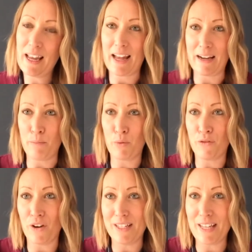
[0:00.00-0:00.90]
and
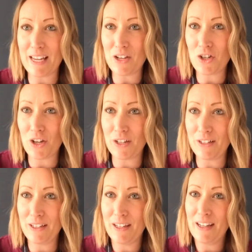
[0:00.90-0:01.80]
improvisation,
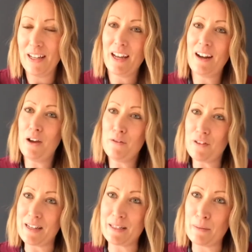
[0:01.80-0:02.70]
and
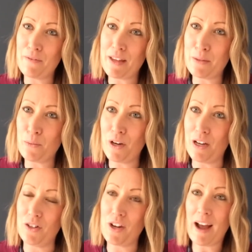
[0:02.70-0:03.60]
hopefully some of these
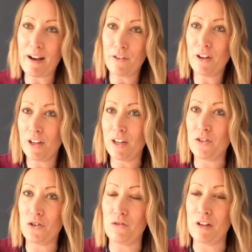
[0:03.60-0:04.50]
words you have heard
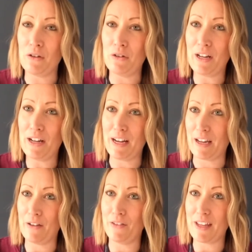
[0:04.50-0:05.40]
during your learning
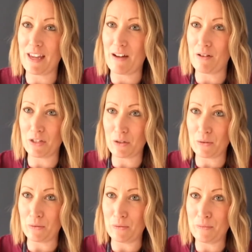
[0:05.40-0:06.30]
over the year at
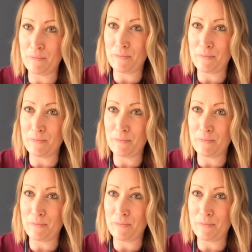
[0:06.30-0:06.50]
school.